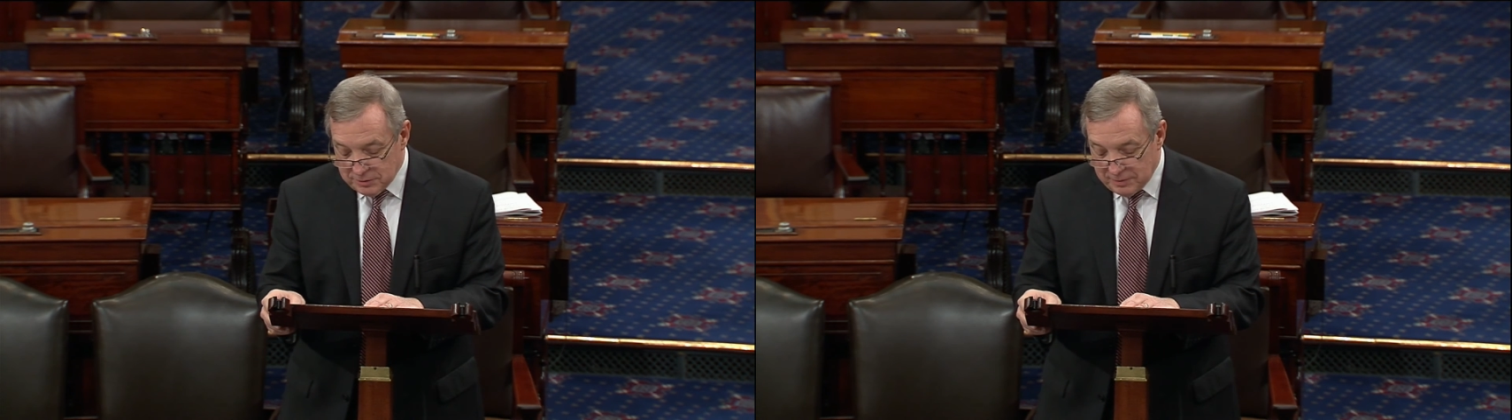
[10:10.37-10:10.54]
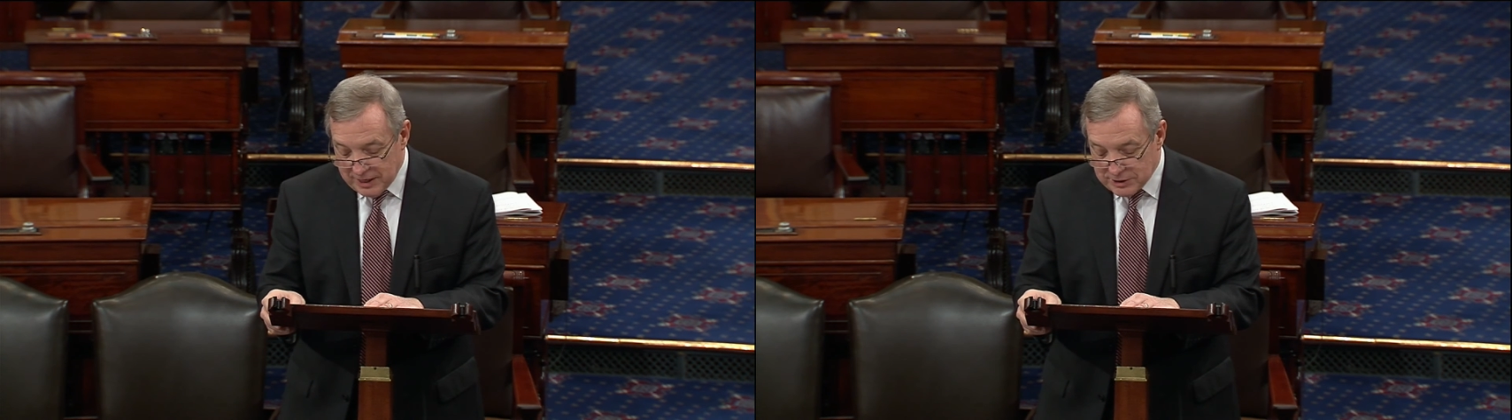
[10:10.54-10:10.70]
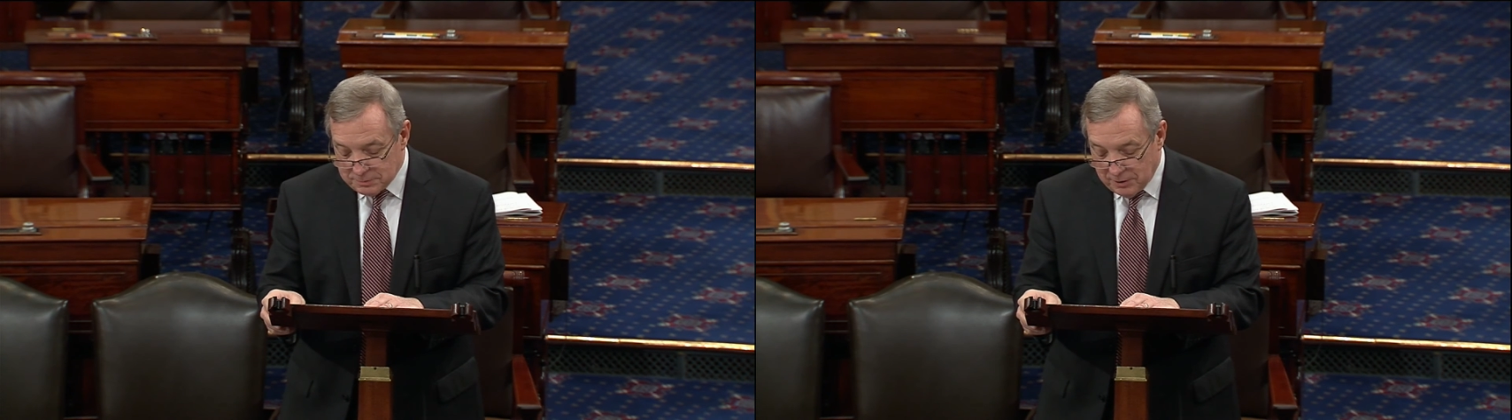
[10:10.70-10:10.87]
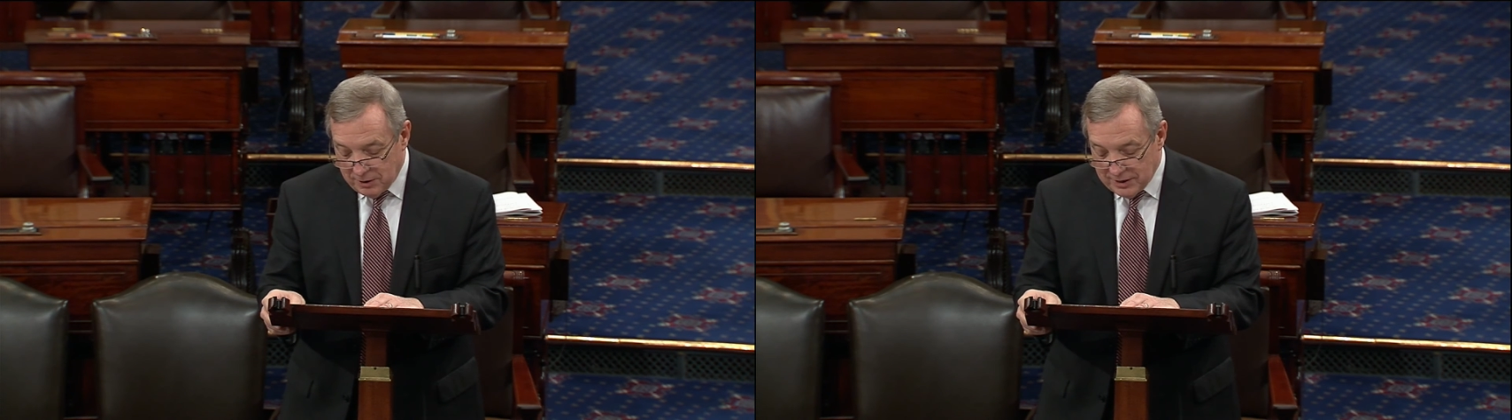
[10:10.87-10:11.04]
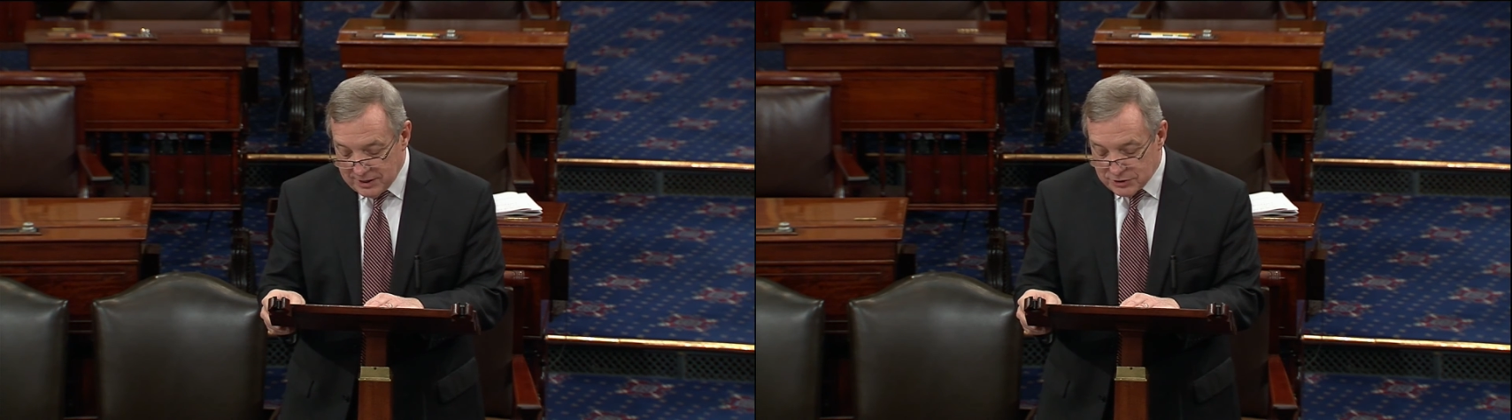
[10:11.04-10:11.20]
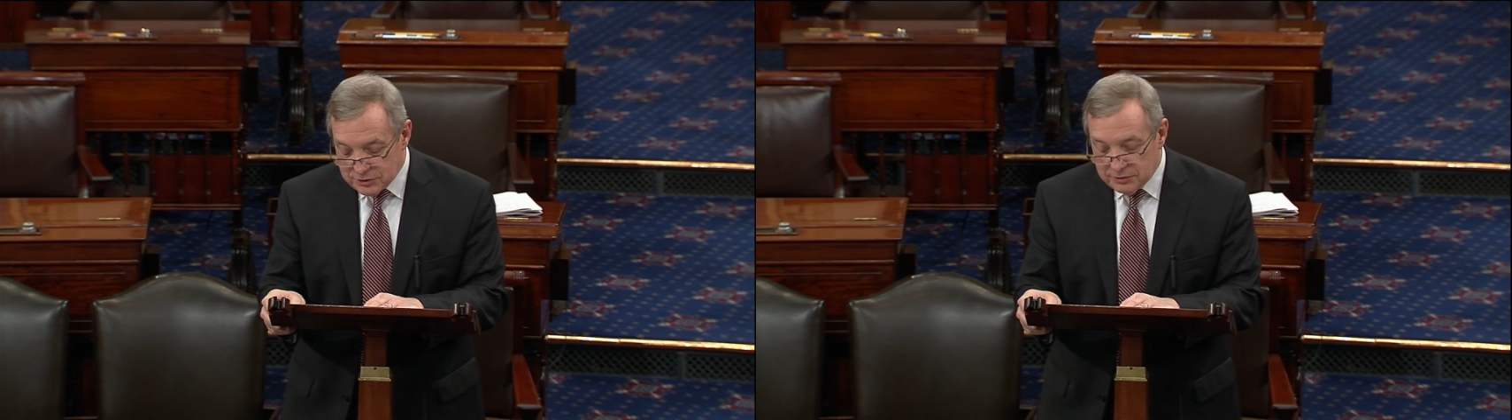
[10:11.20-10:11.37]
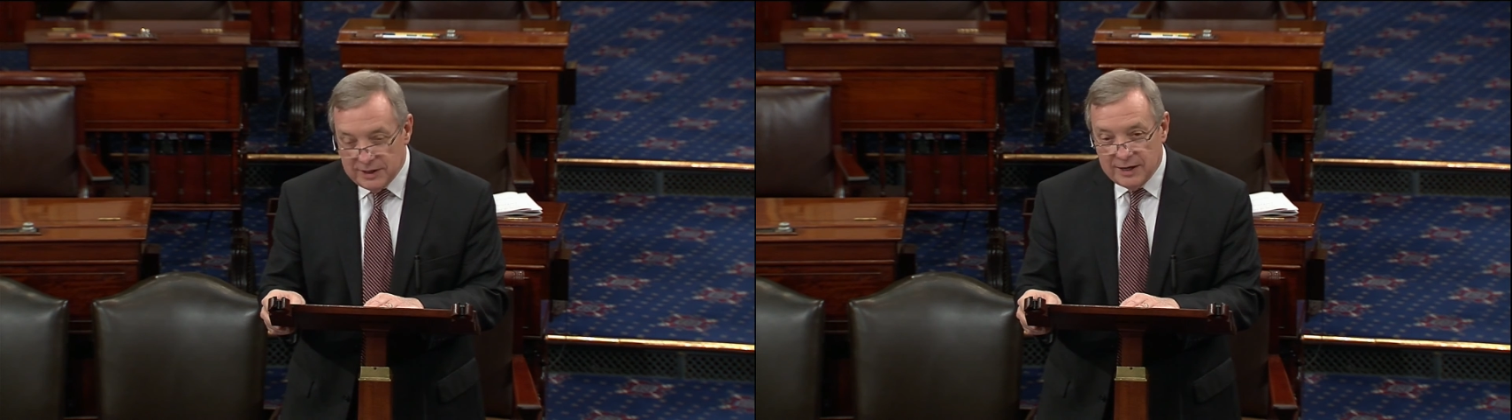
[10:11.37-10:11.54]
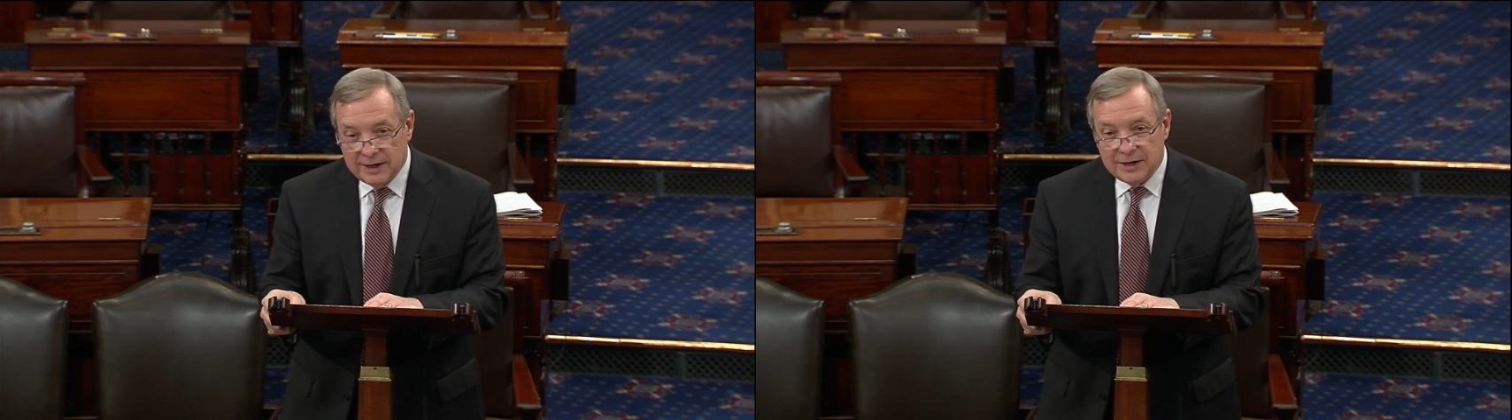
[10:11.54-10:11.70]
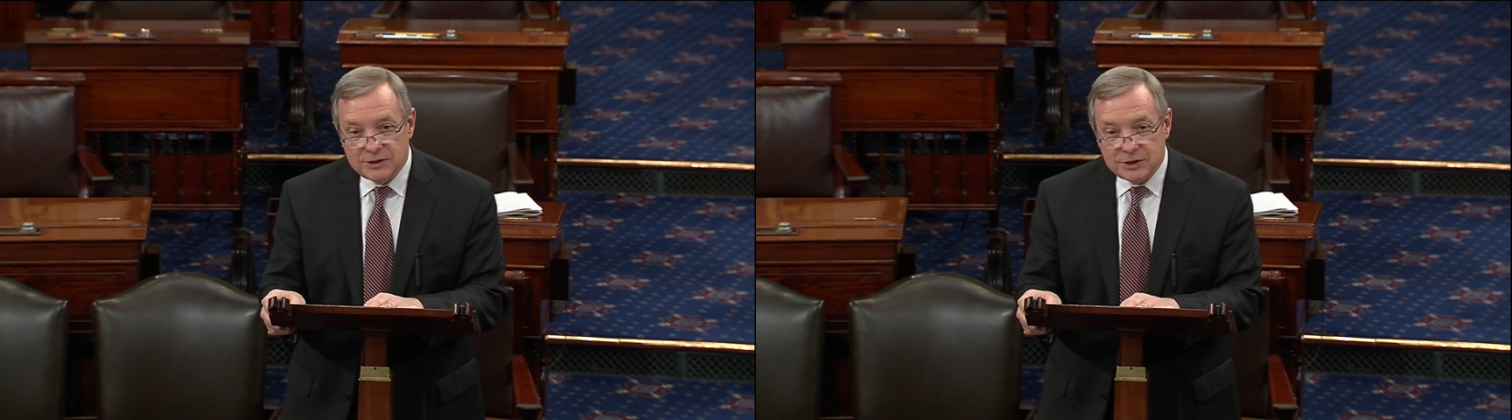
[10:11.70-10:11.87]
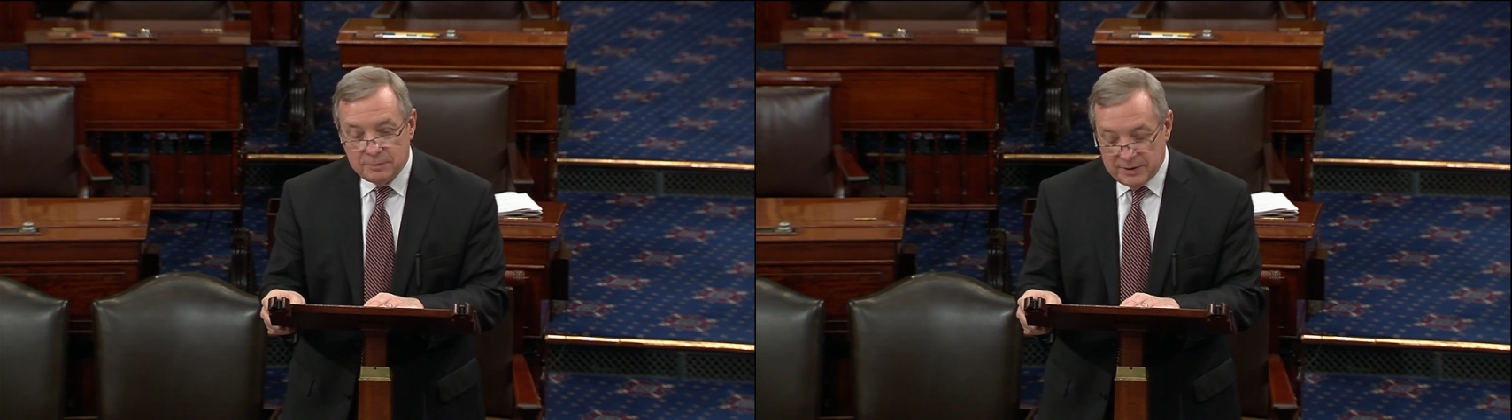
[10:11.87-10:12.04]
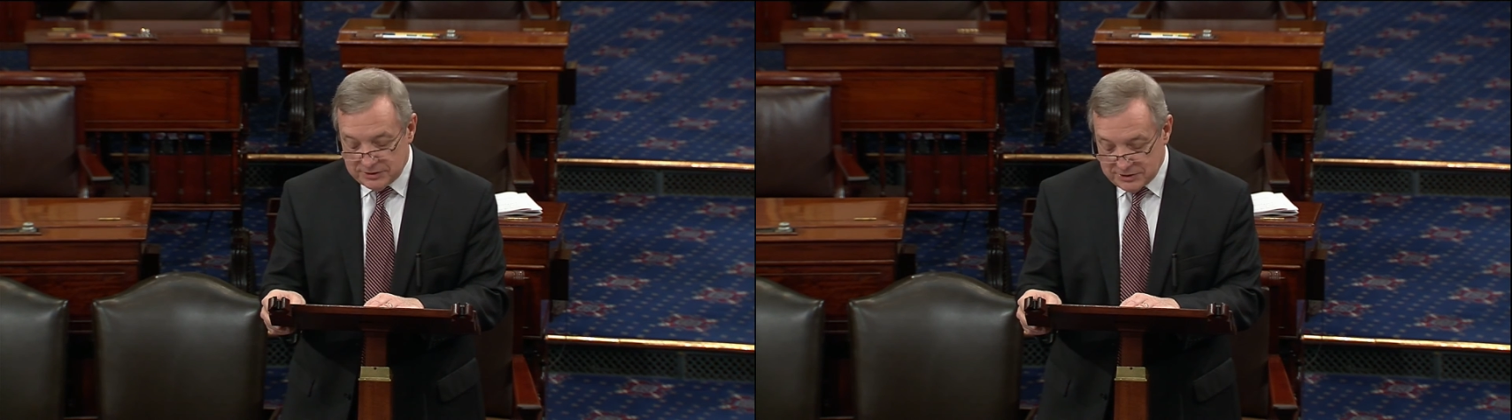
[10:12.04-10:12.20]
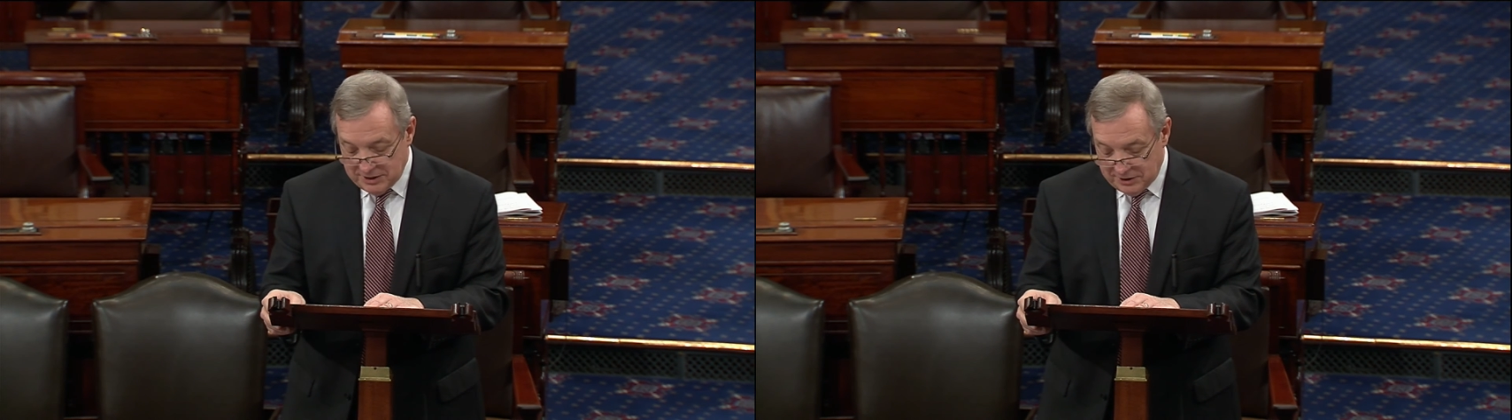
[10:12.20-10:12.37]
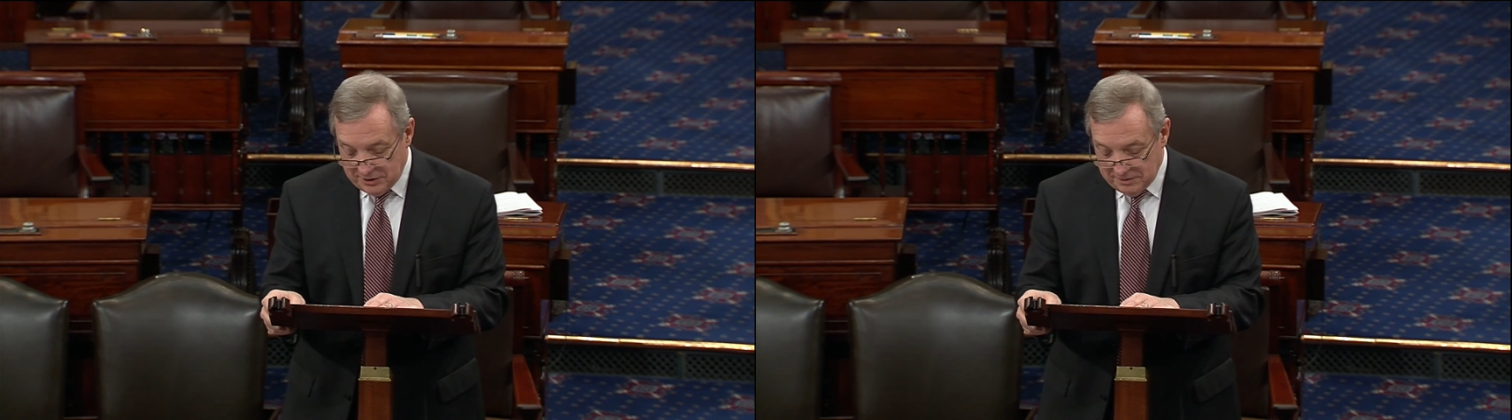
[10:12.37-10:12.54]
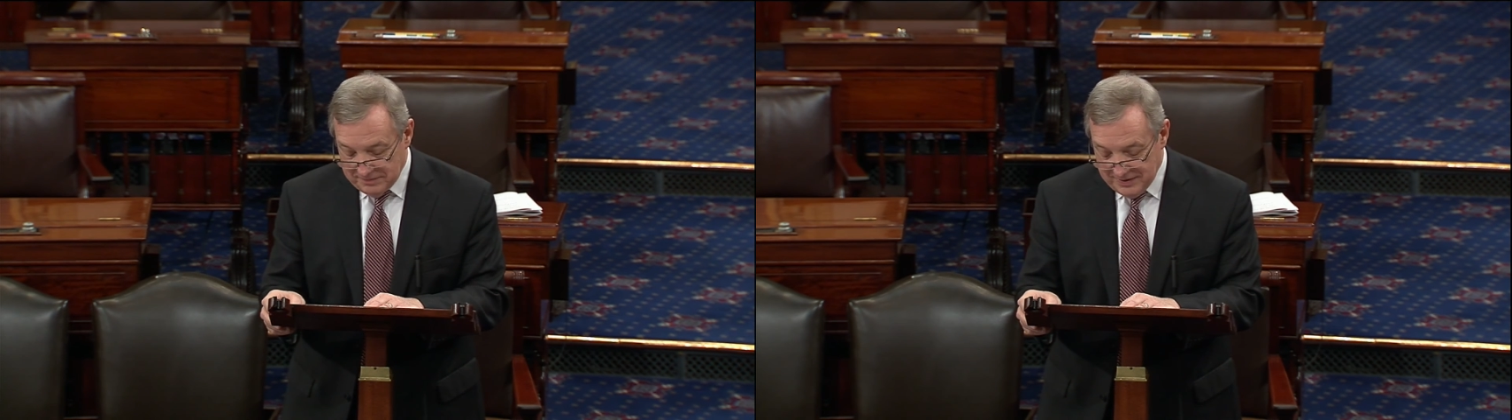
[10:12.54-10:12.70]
baseball history against the best hitter.